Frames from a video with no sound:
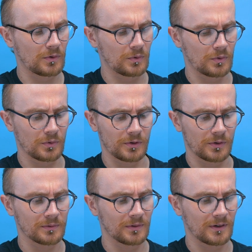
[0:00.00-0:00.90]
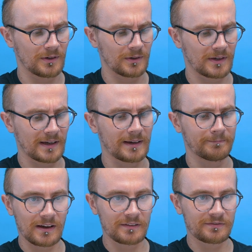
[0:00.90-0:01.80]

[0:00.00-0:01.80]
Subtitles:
Oh no. Okay. I